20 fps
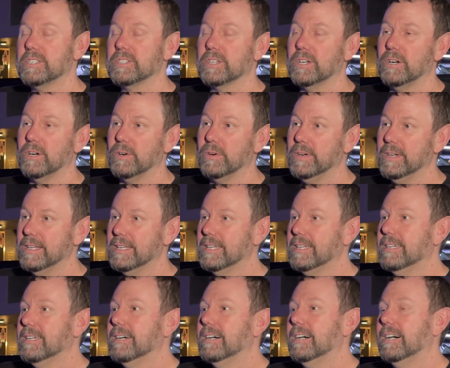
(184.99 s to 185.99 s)
So
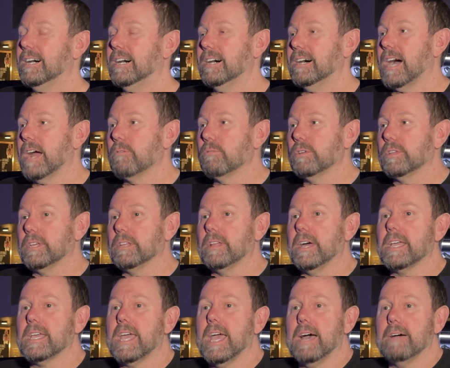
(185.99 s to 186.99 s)
I really
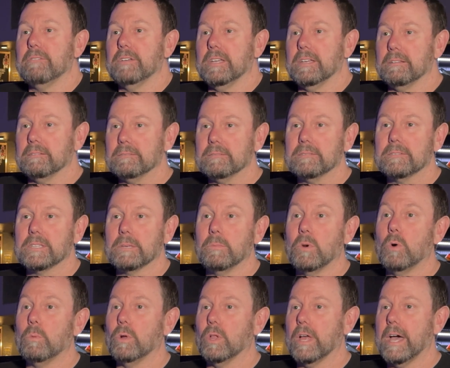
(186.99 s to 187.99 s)
like having the
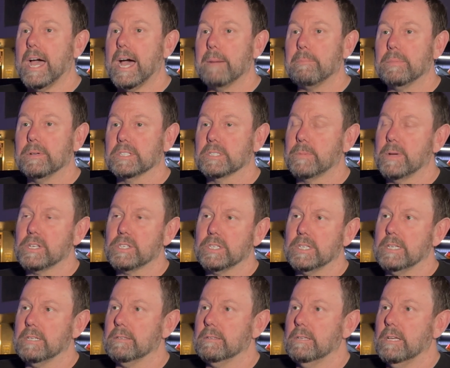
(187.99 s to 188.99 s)
mobile app,
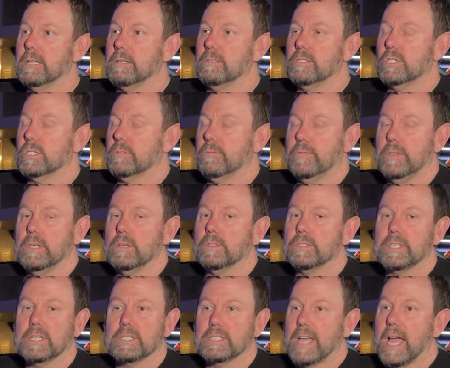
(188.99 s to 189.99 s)
especially it just
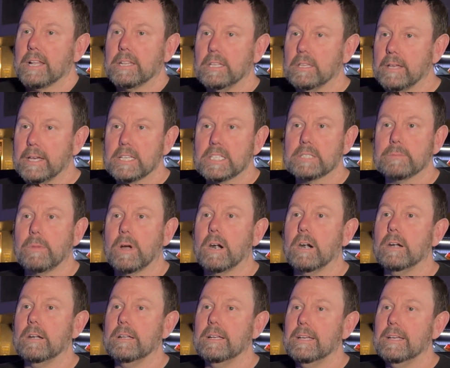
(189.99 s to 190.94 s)
feels exactly like Smaart.